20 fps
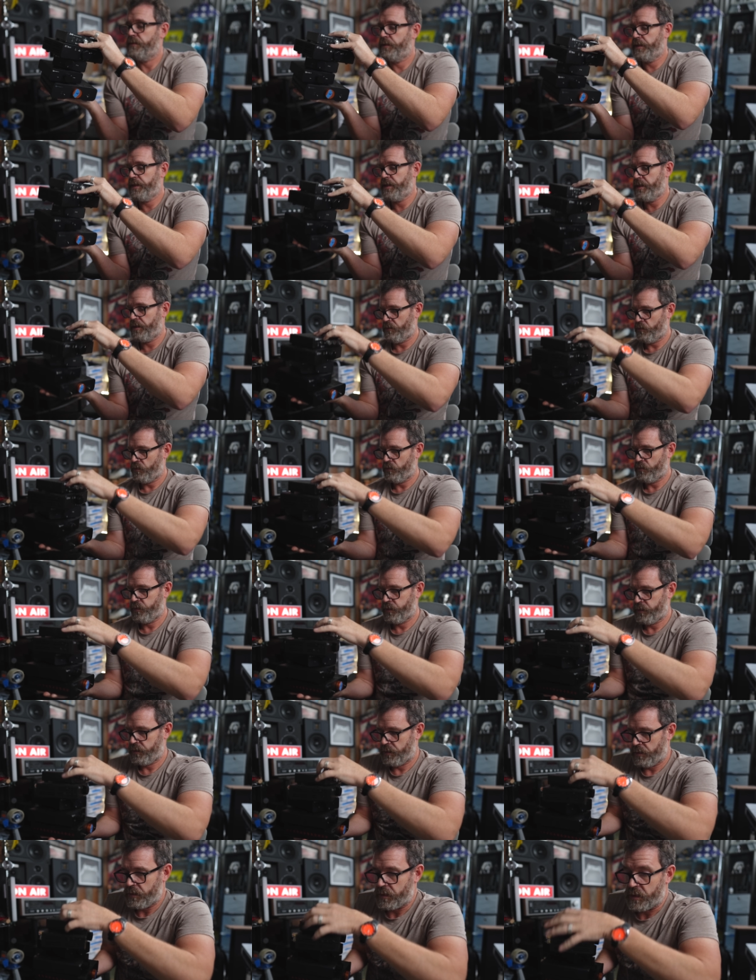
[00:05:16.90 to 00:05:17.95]
D, well,
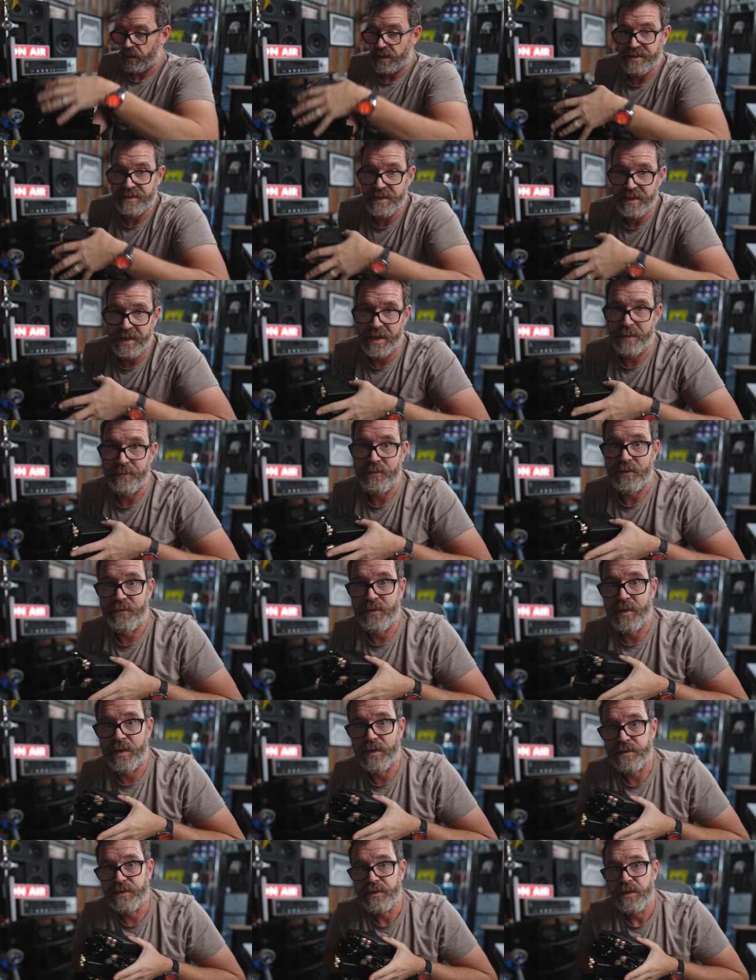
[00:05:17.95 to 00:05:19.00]
Class D
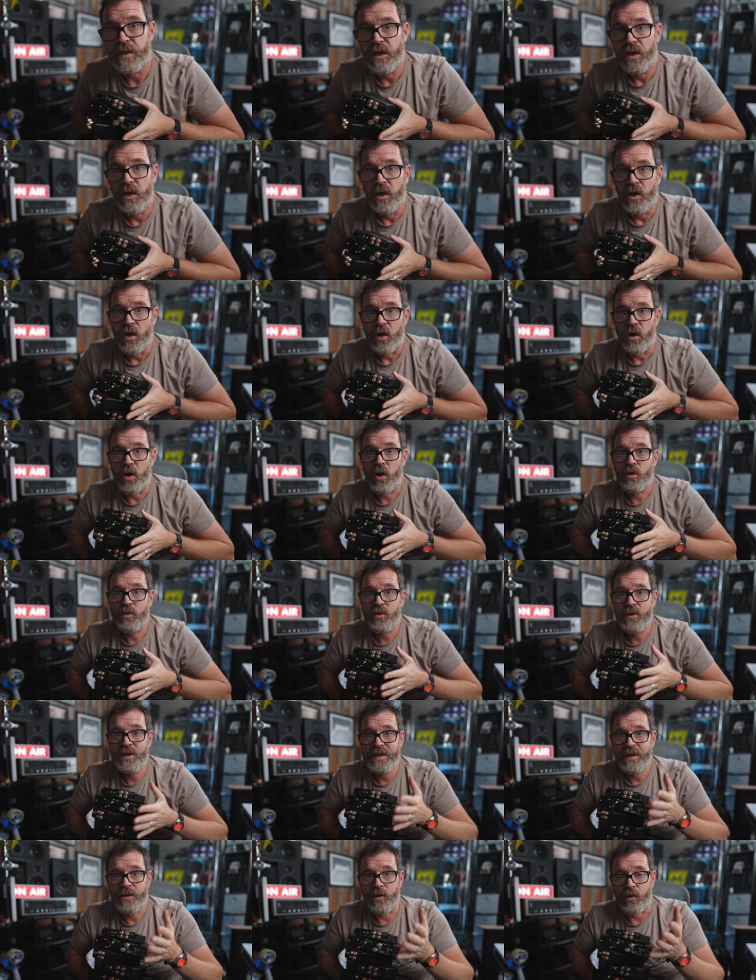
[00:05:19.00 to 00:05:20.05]
amplifiers are
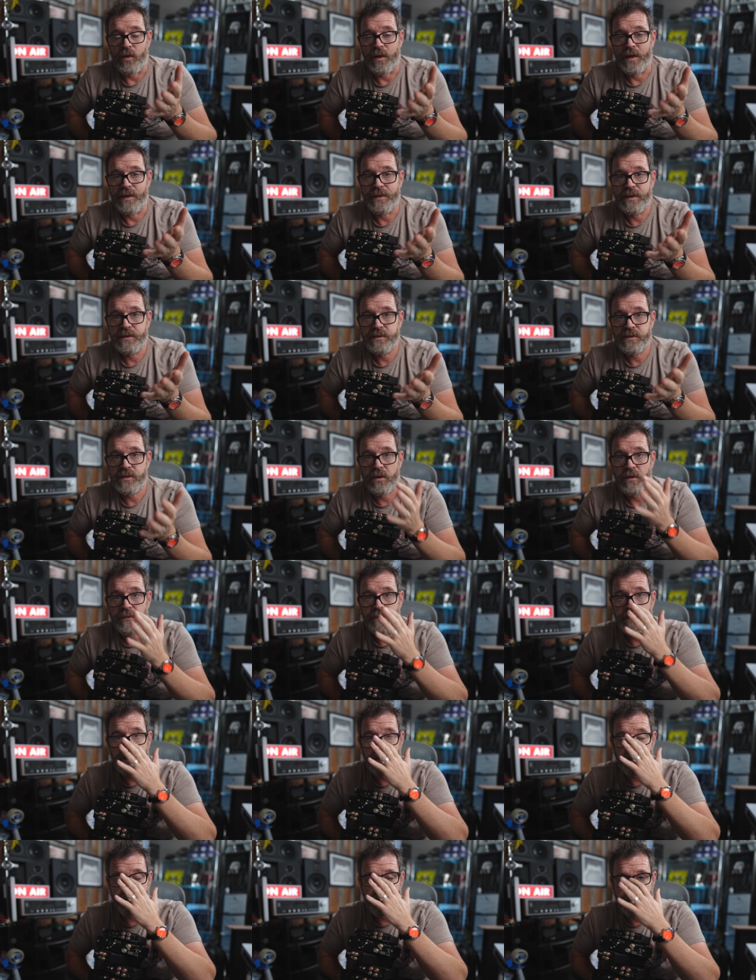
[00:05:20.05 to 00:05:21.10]
little and they solve
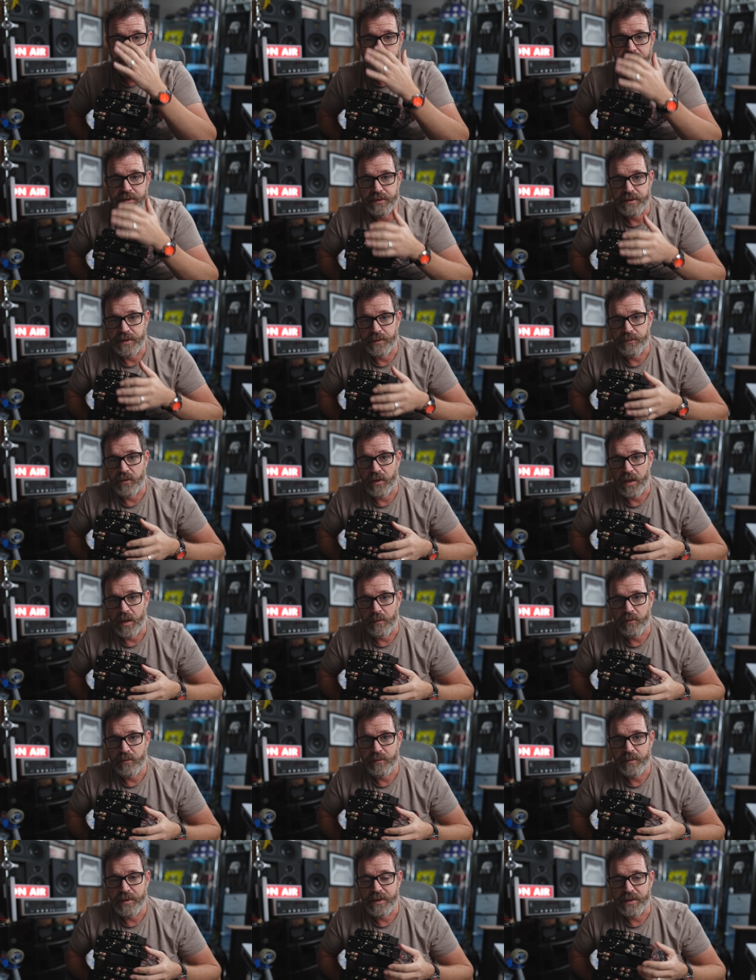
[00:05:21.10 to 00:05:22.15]
the efficiency
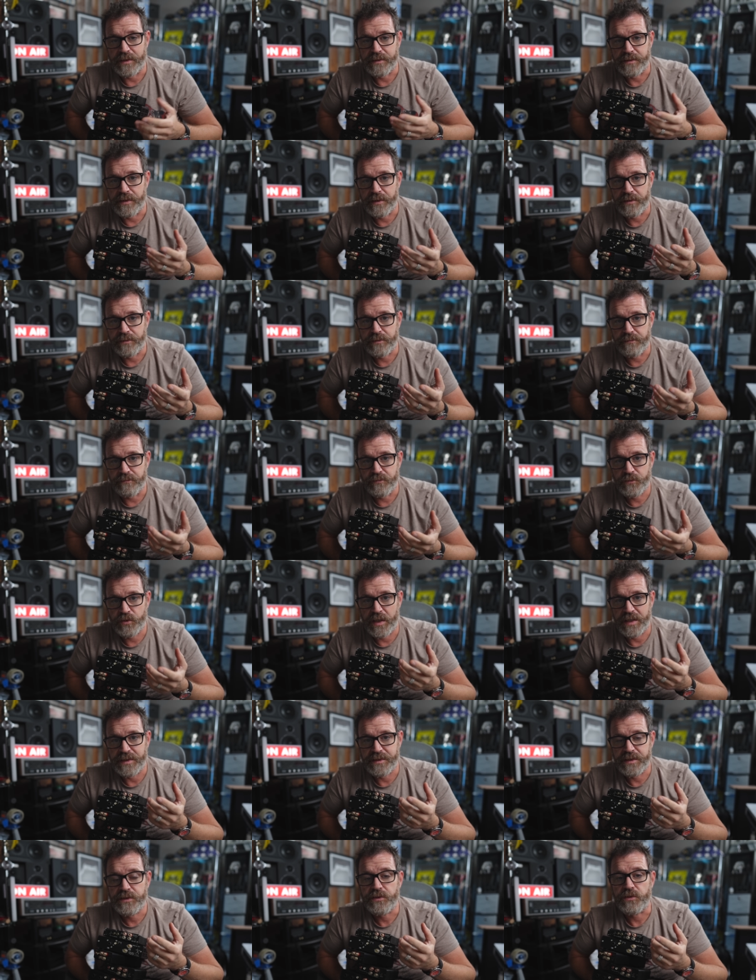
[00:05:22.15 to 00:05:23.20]
problem because their
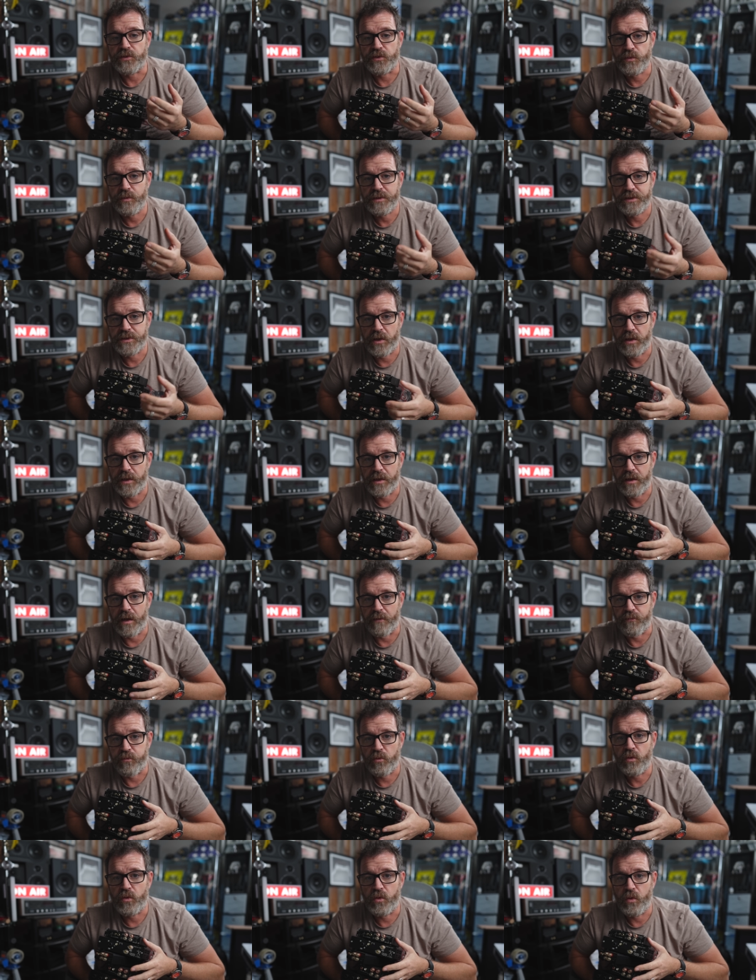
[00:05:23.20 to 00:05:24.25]
transistors switch on and
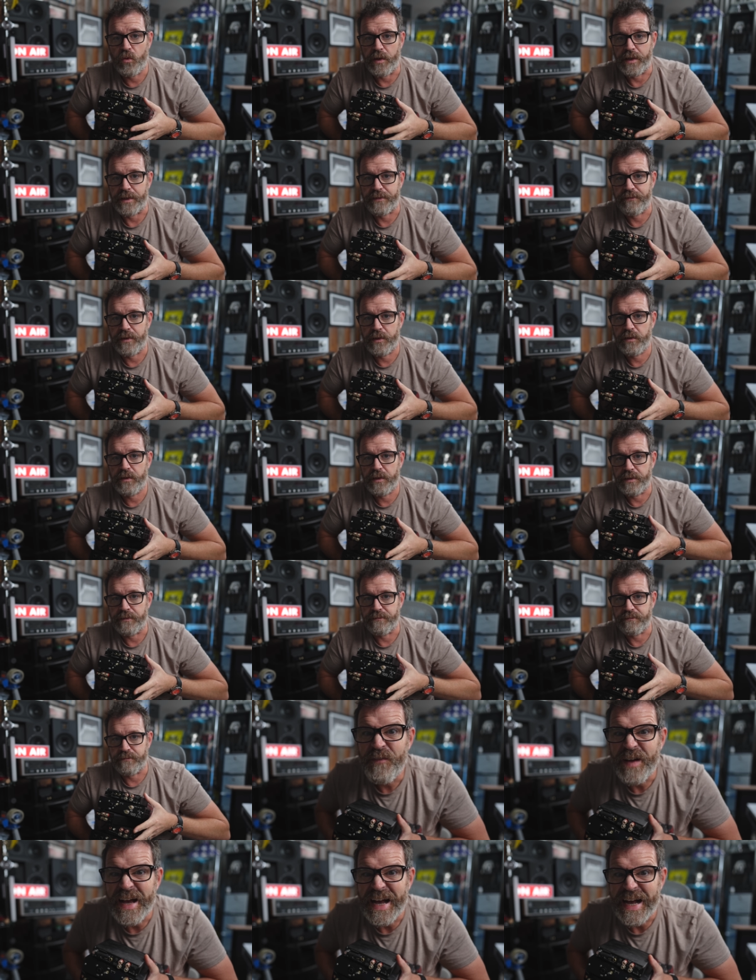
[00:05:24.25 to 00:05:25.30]
off real quick, very
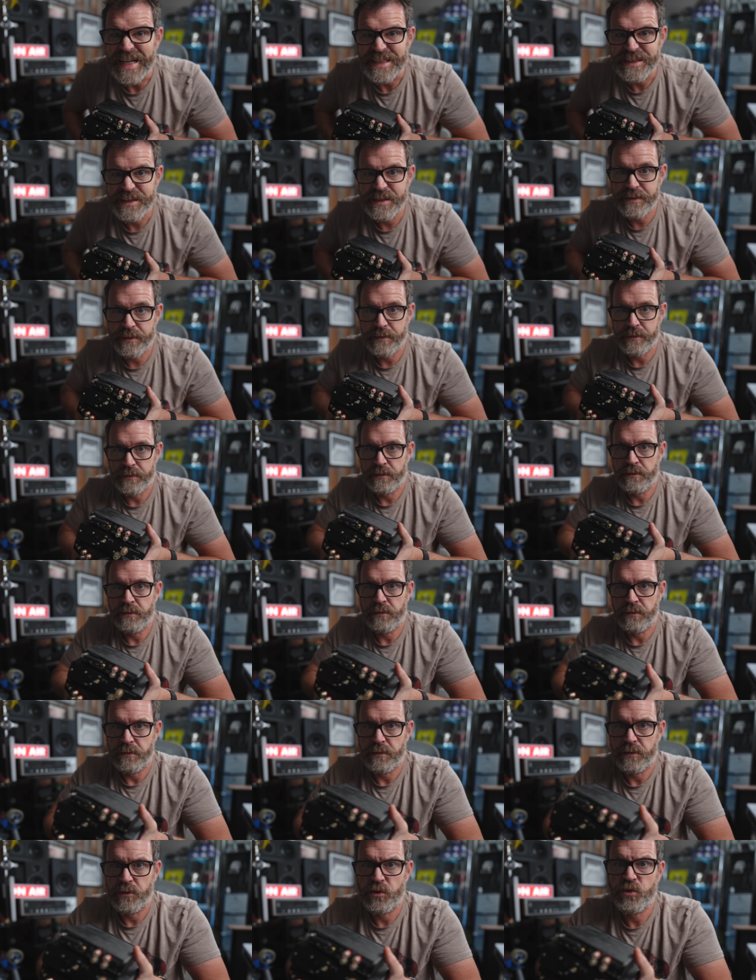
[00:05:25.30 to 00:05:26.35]
fast,
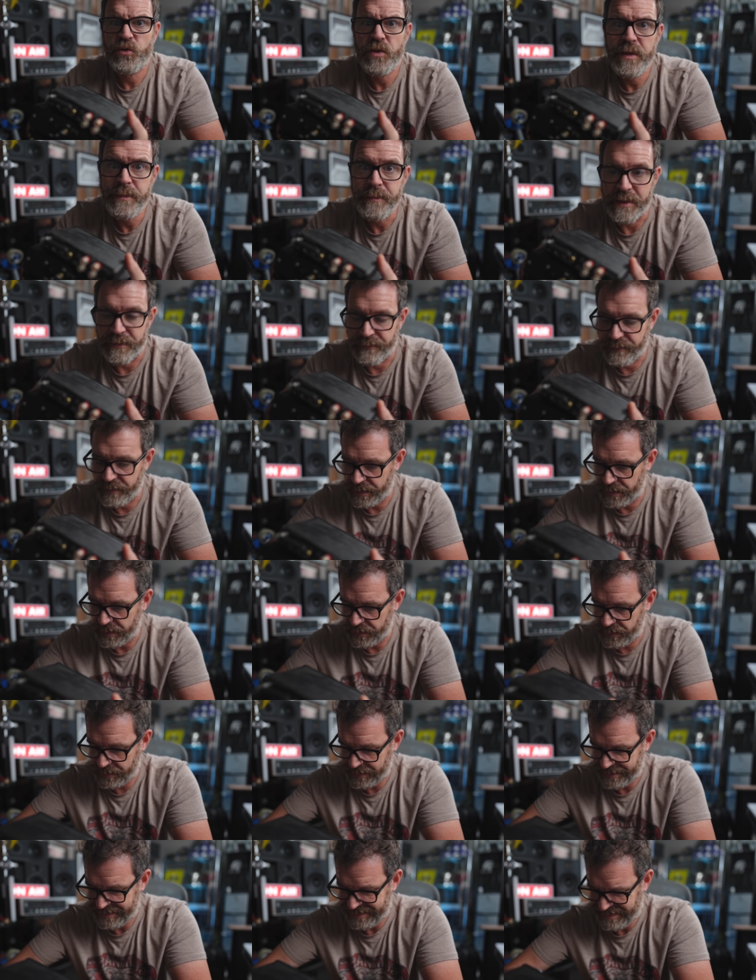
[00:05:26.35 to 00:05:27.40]
extremely
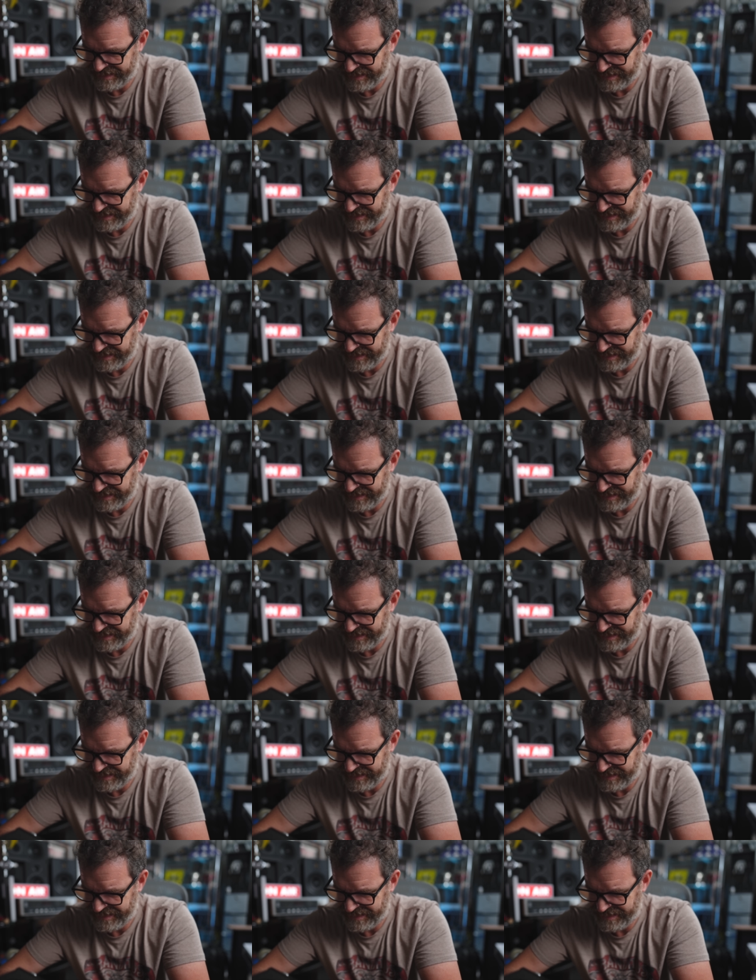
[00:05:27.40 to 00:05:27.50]
fast.